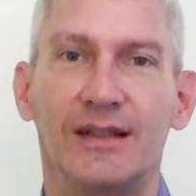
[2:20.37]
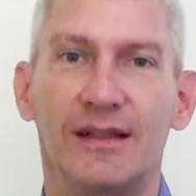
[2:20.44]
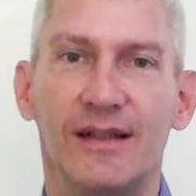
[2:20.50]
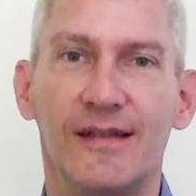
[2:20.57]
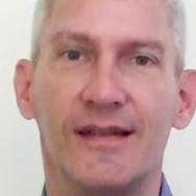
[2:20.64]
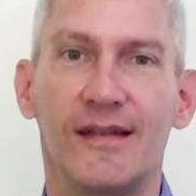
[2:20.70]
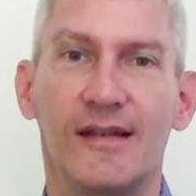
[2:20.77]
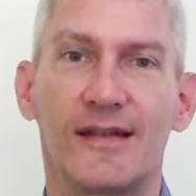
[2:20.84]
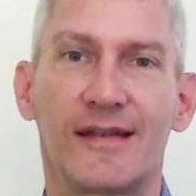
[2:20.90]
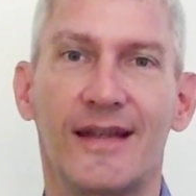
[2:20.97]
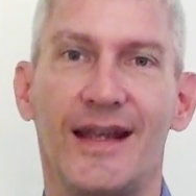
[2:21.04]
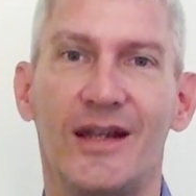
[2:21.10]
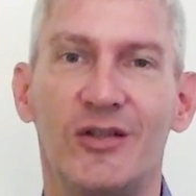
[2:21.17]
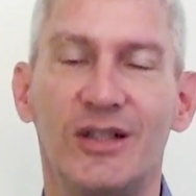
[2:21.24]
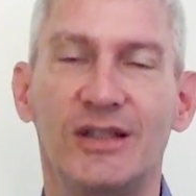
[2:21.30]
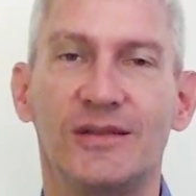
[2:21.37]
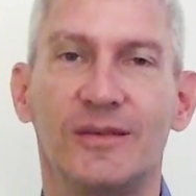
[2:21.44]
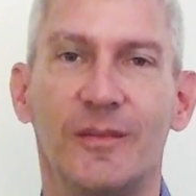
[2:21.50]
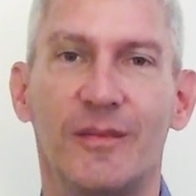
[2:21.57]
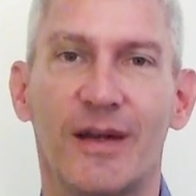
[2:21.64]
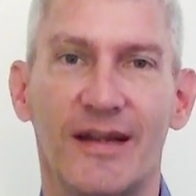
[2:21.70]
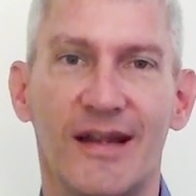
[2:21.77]
Isn't it scary?
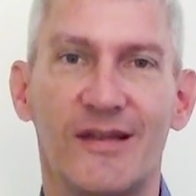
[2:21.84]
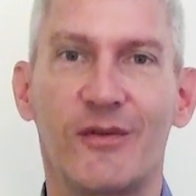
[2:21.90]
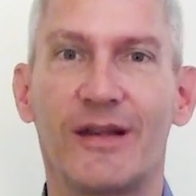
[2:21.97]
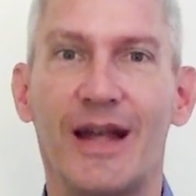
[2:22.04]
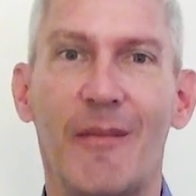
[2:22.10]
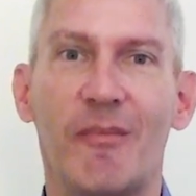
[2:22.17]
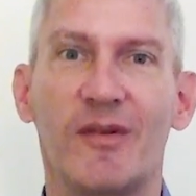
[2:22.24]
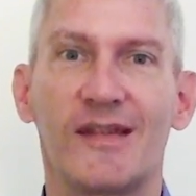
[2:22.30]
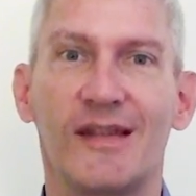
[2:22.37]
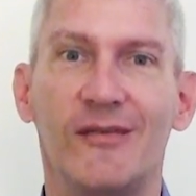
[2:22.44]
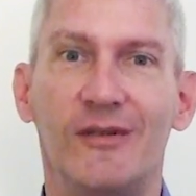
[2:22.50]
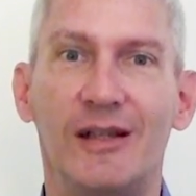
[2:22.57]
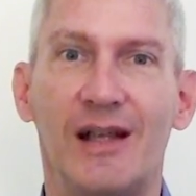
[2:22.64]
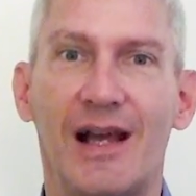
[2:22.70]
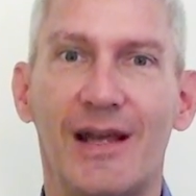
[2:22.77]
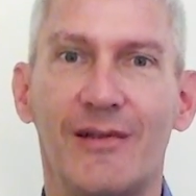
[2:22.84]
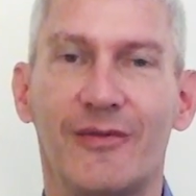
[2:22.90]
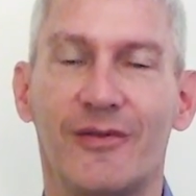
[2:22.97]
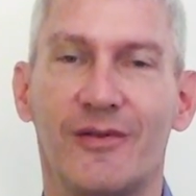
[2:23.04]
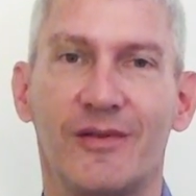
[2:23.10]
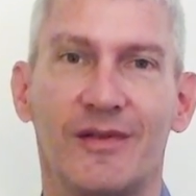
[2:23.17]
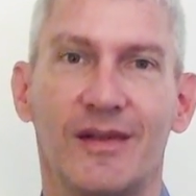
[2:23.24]
But that's what happens in real life.